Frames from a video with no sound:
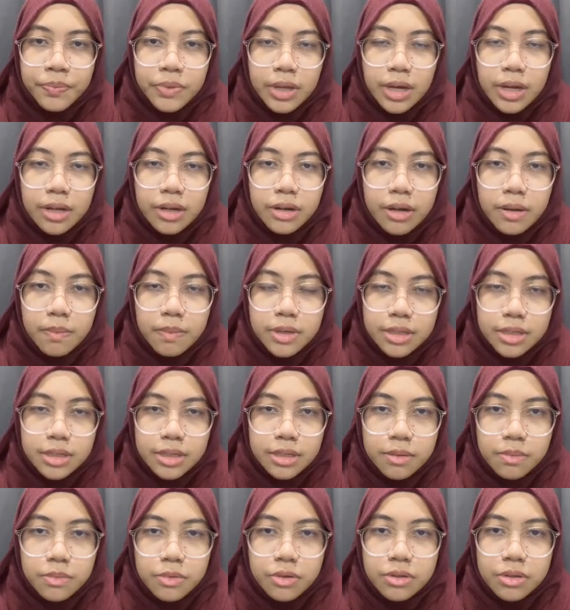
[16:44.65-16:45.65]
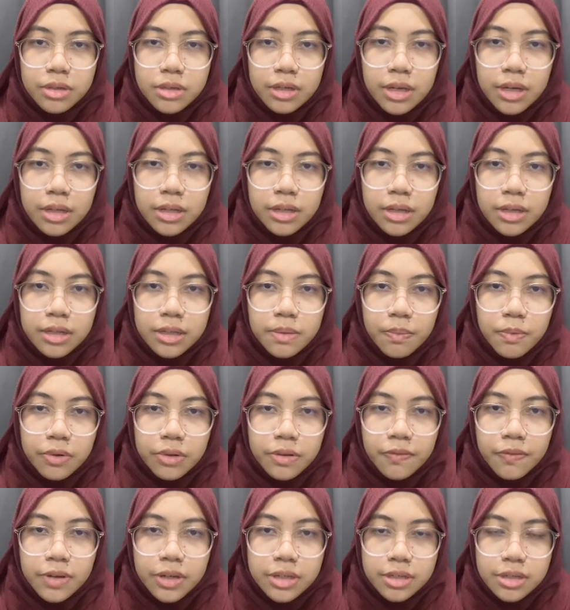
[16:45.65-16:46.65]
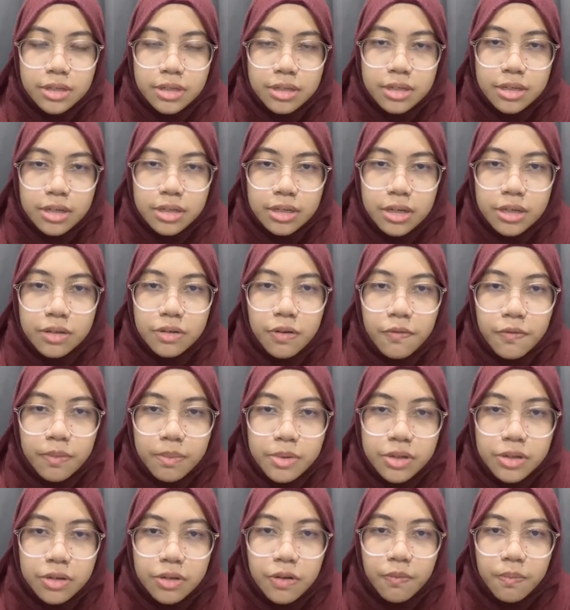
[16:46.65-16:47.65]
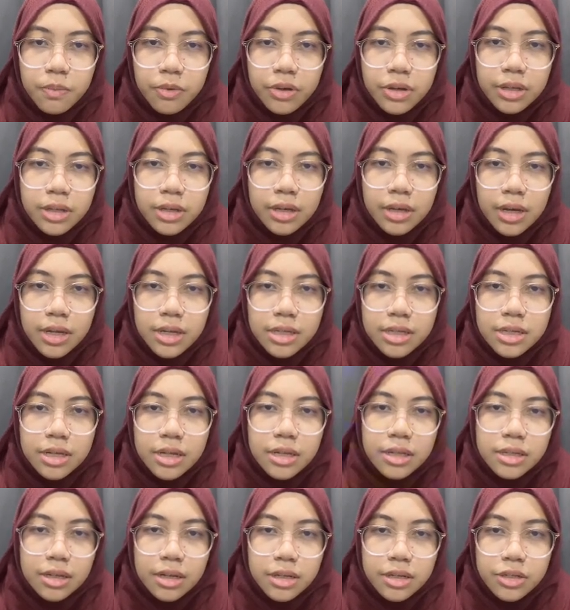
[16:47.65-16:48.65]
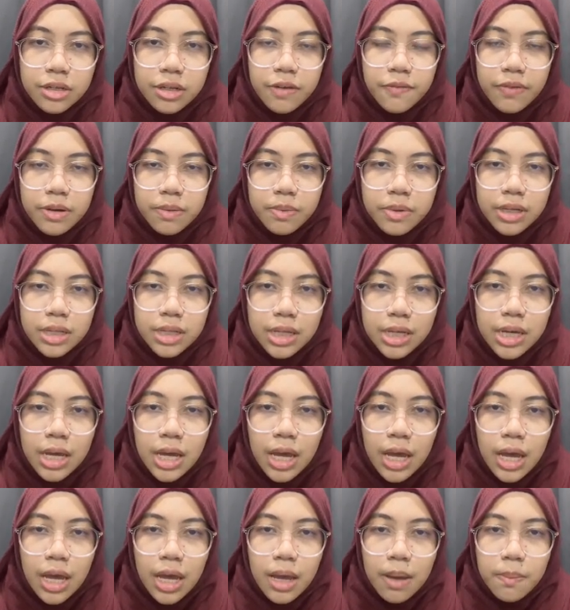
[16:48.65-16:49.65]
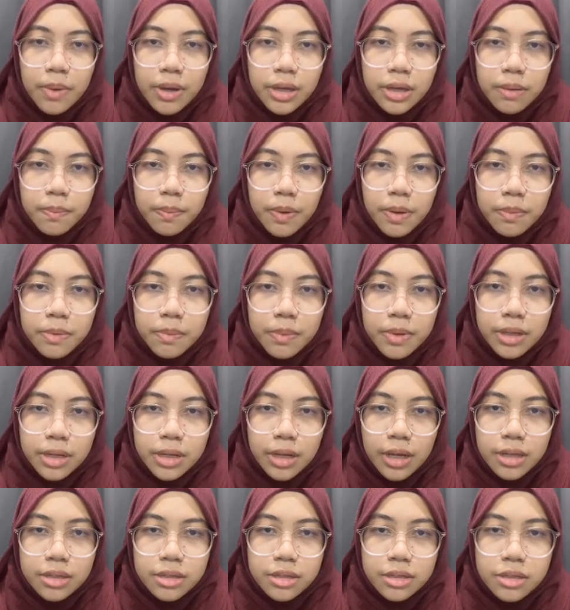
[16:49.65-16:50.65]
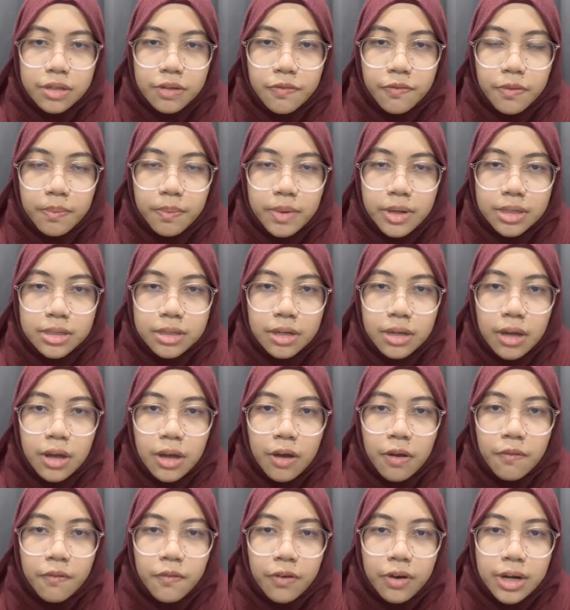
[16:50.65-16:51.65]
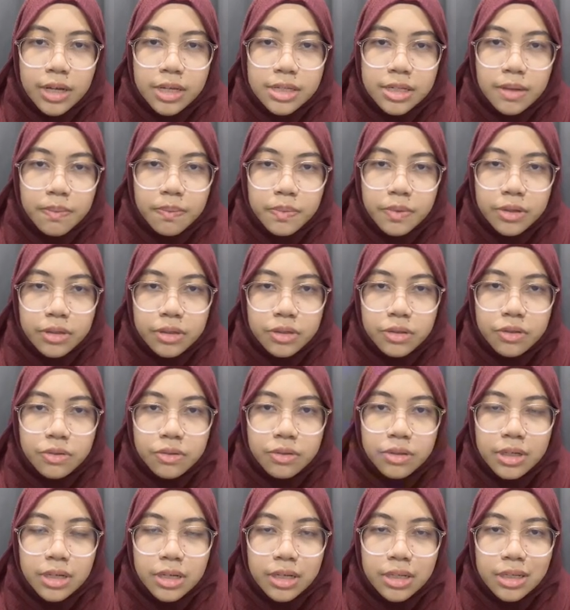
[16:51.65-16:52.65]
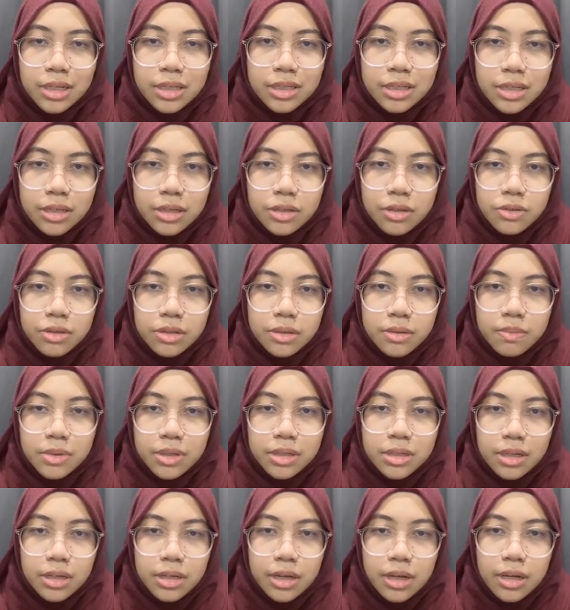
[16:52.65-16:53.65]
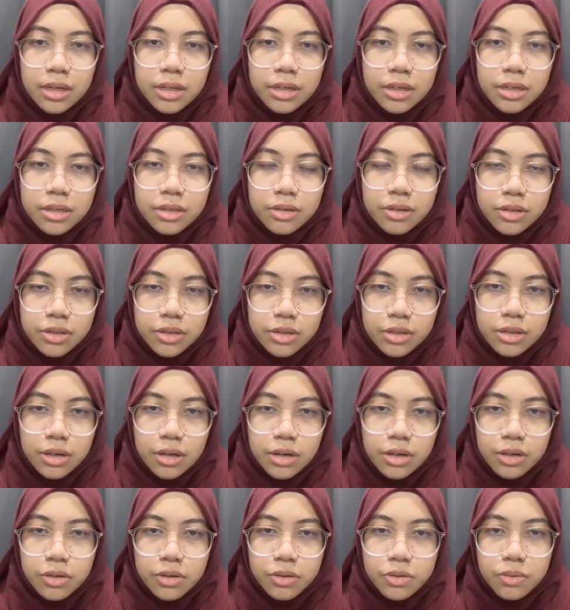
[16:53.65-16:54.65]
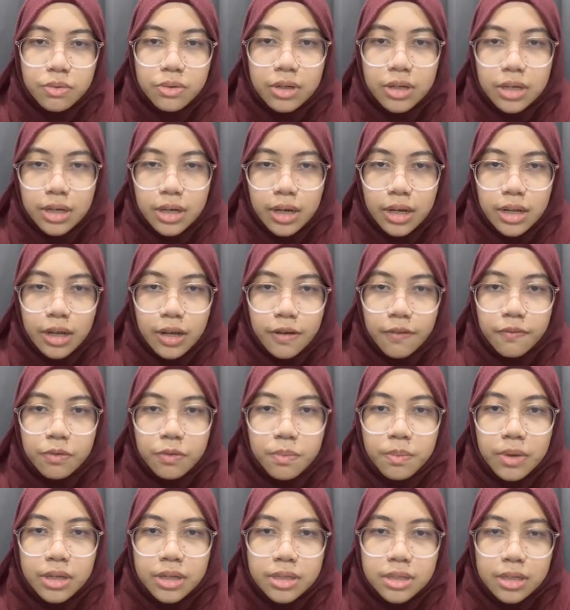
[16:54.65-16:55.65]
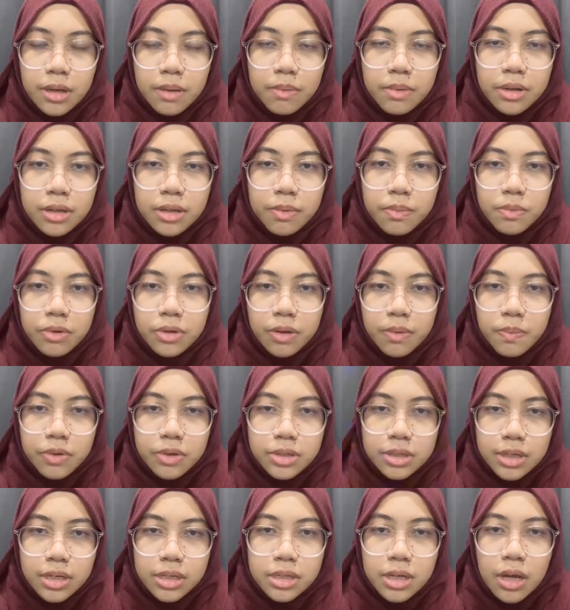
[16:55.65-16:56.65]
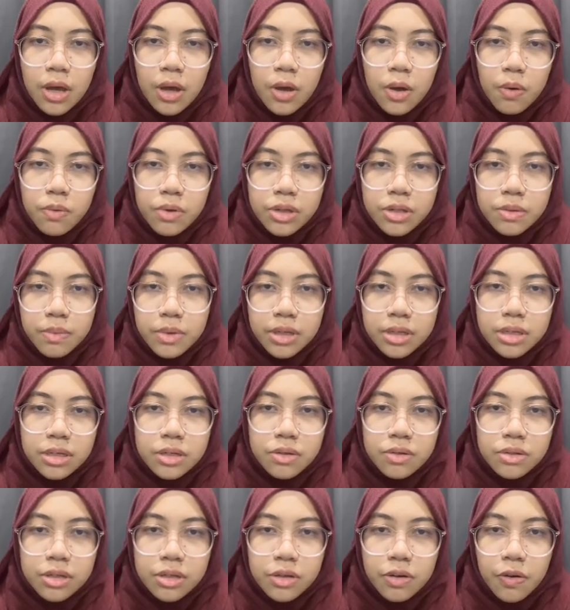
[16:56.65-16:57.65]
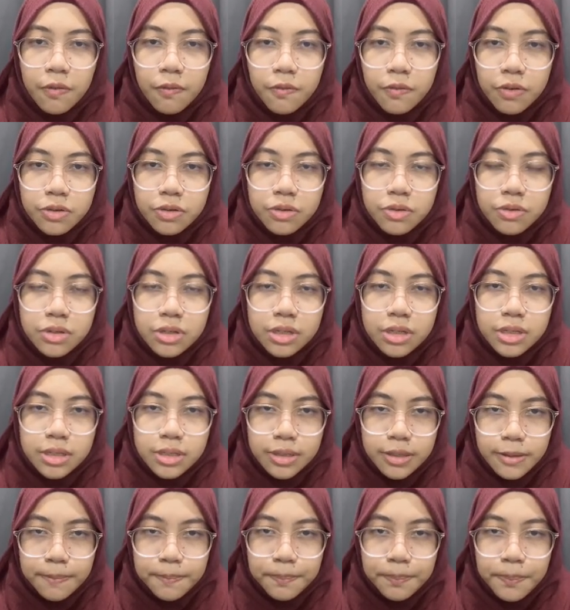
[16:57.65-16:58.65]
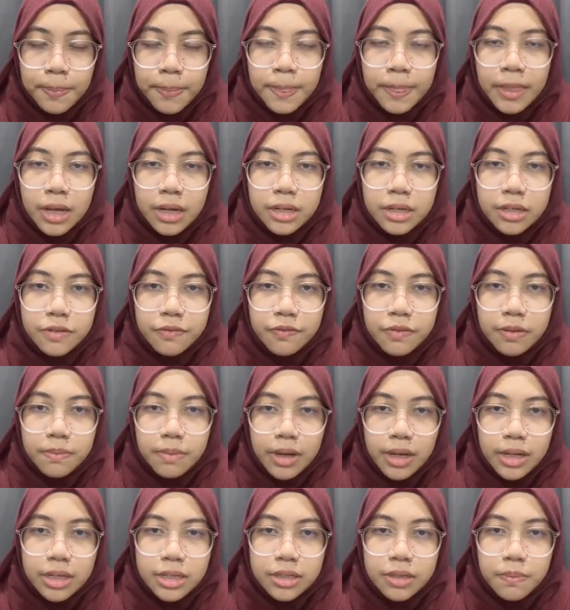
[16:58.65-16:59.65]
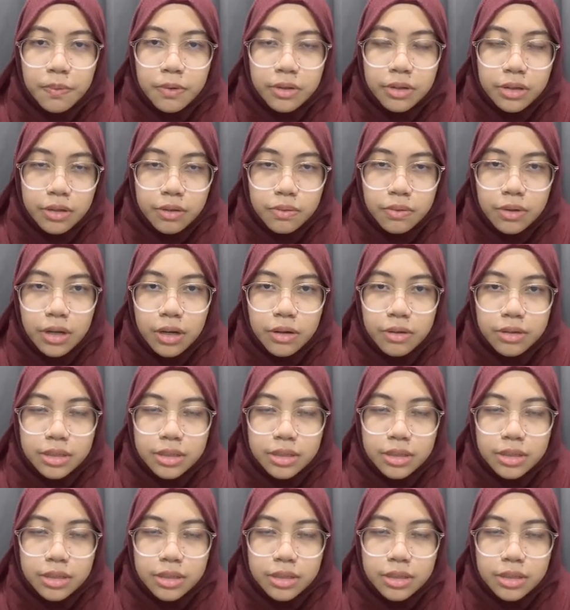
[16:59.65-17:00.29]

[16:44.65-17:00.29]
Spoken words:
In the Redbus system, user can test important functions such as confirmation of booking ticket, seat selection availability, making payment method, and searching for bus. For example, through early testing, user may say that the instructions are not too clear and have too many steps in the booking process, which make the user confused using the system. This feedback is important to allow the